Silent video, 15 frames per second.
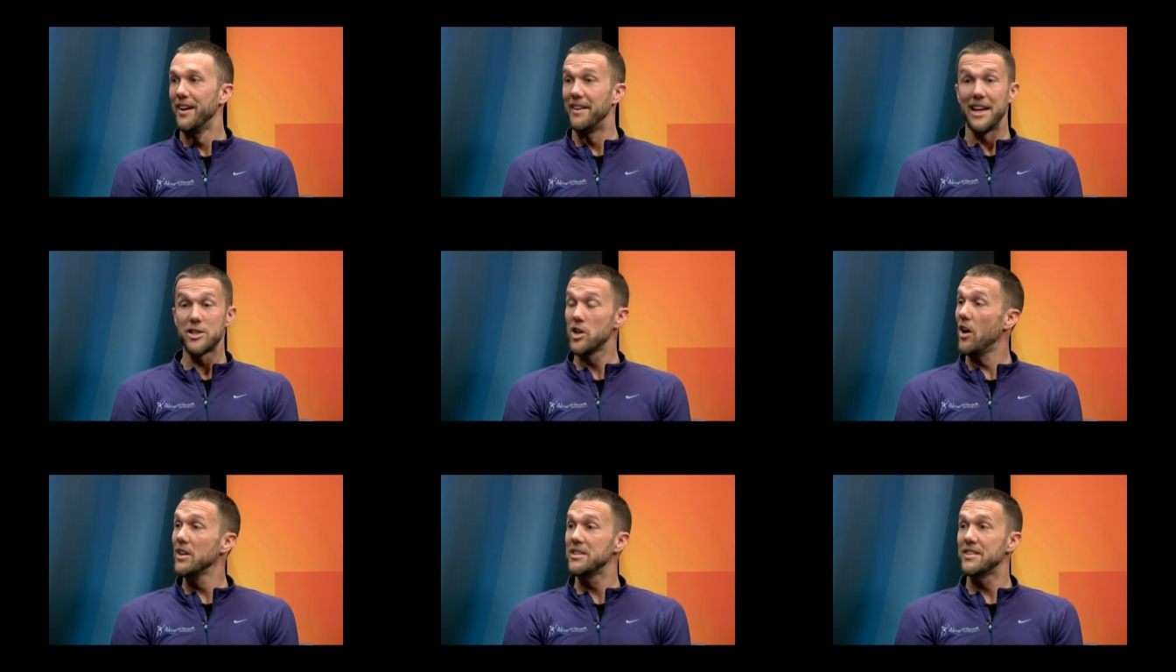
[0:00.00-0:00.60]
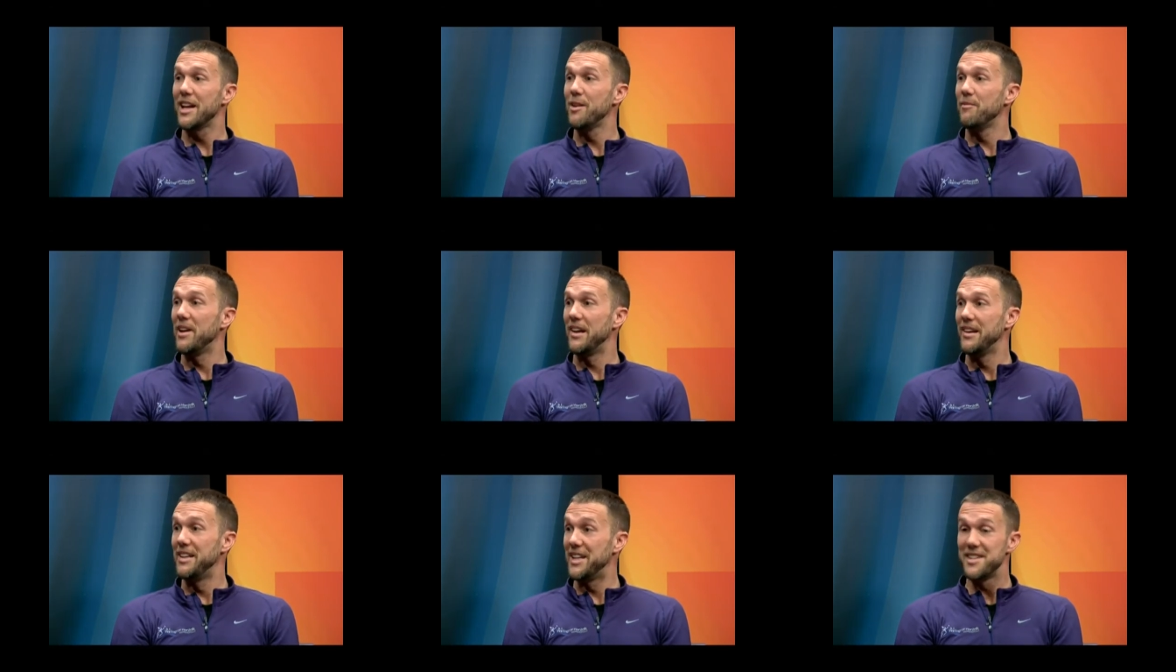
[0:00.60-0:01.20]
That's all he said to
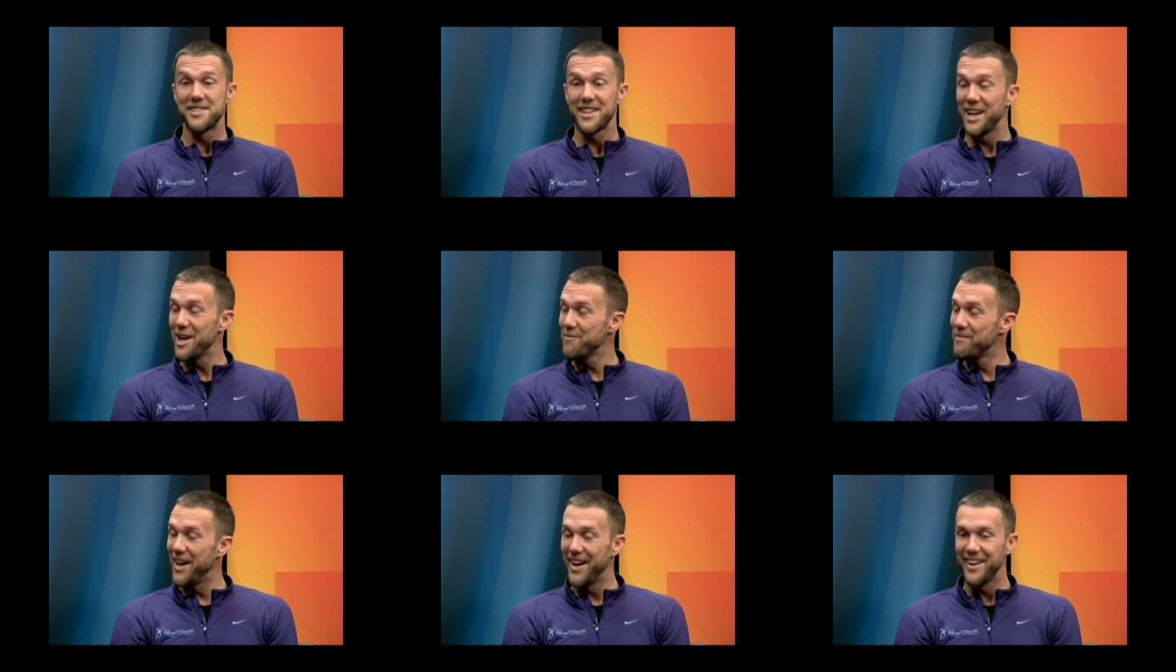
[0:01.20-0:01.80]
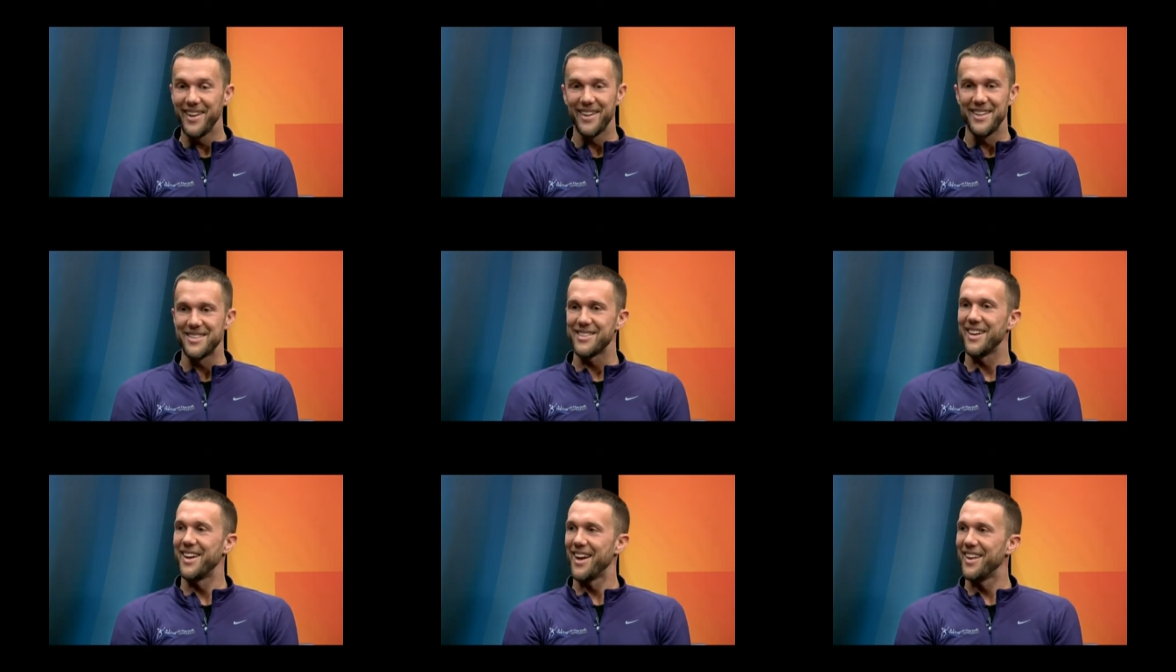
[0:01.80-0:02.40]
me. He didn't say I made it. He
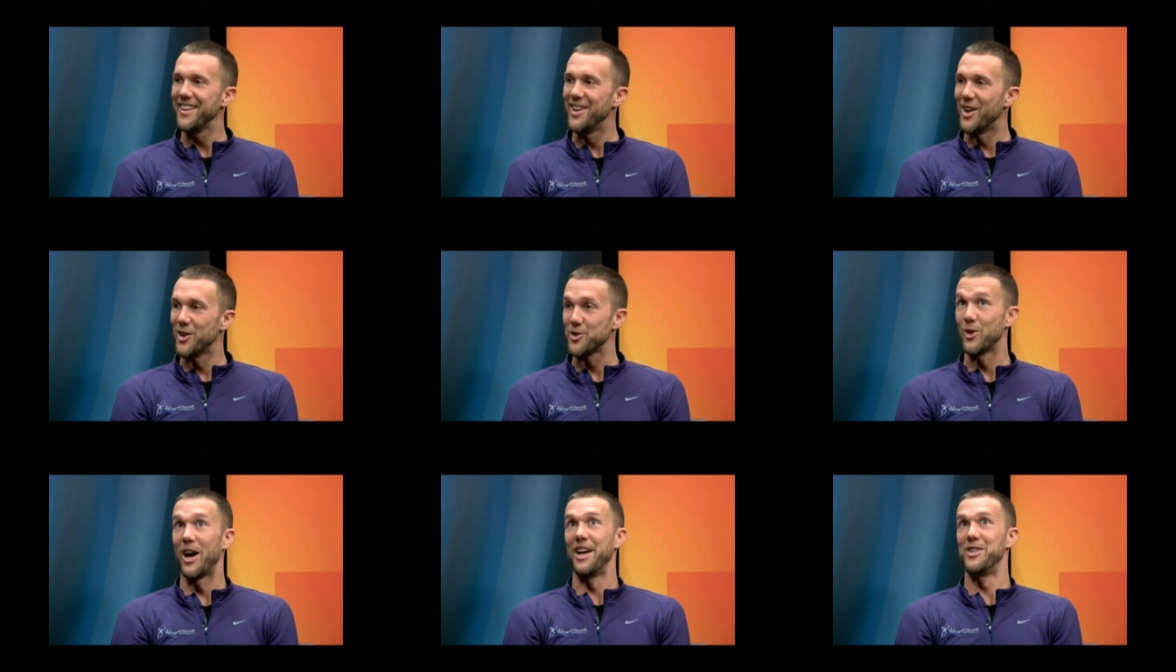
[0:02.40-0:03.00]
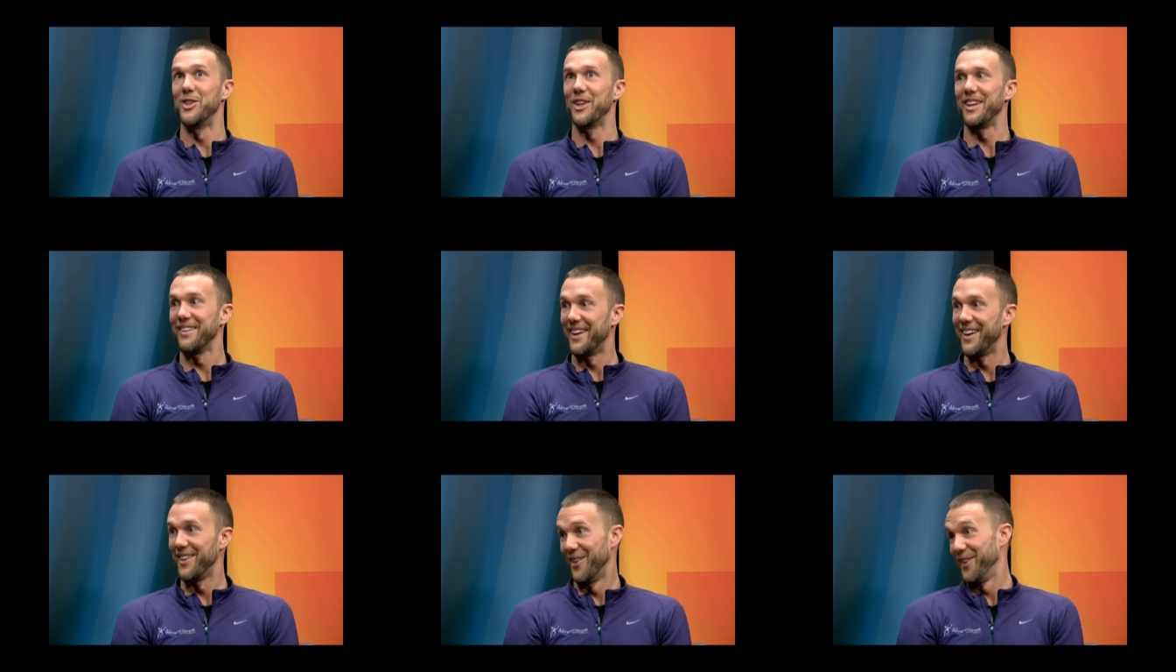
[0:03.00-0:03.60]
said, I, "You know." So I took it
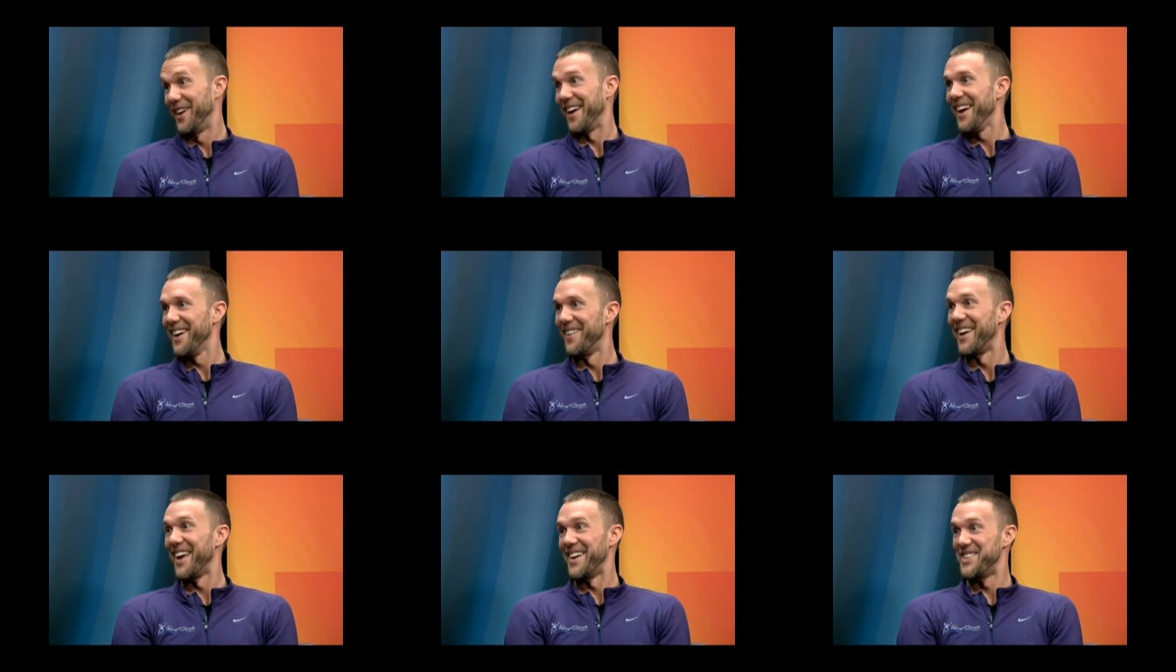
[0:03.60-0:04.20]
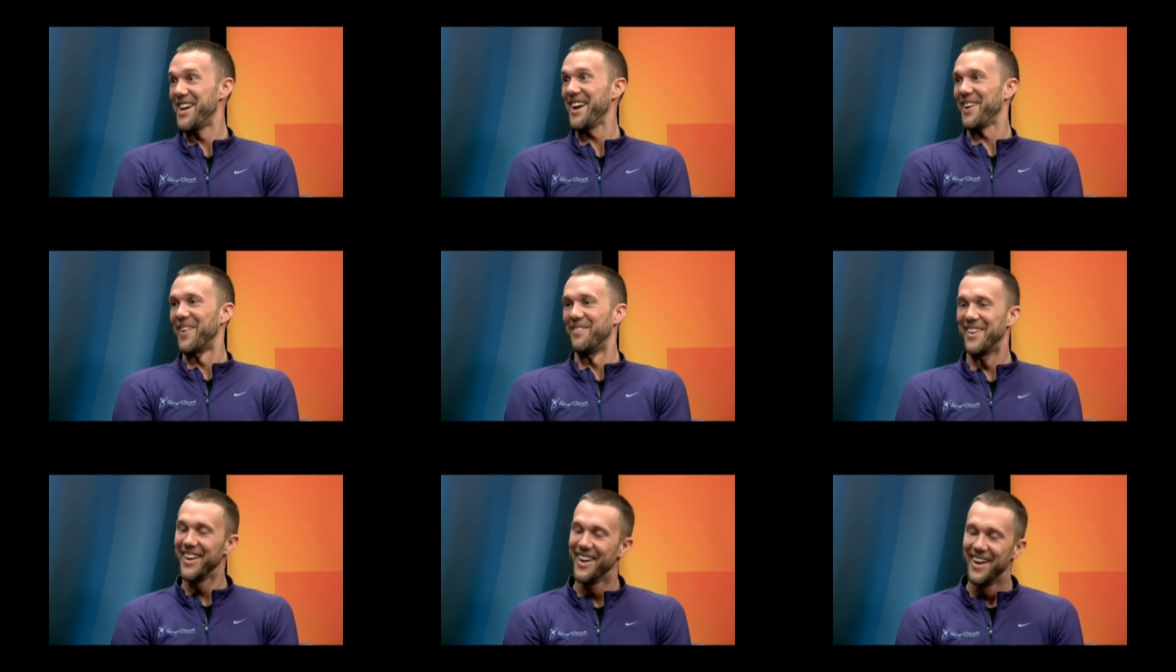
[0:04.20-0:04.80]
like, "Okay, I got a check
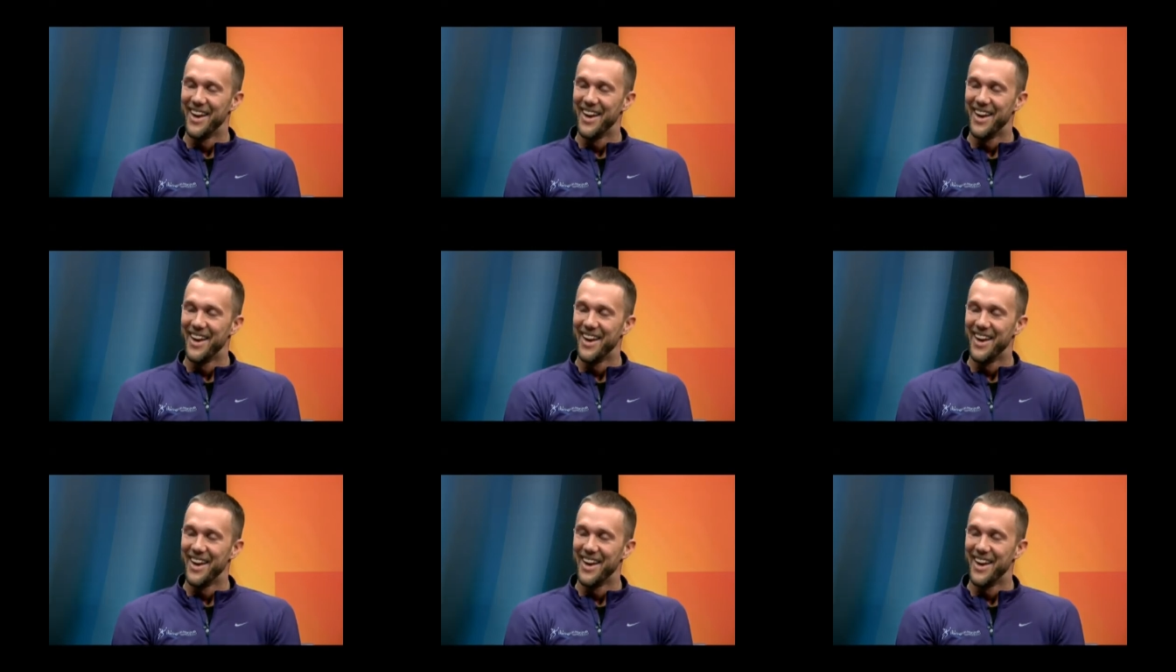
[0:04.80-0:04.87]
coming,"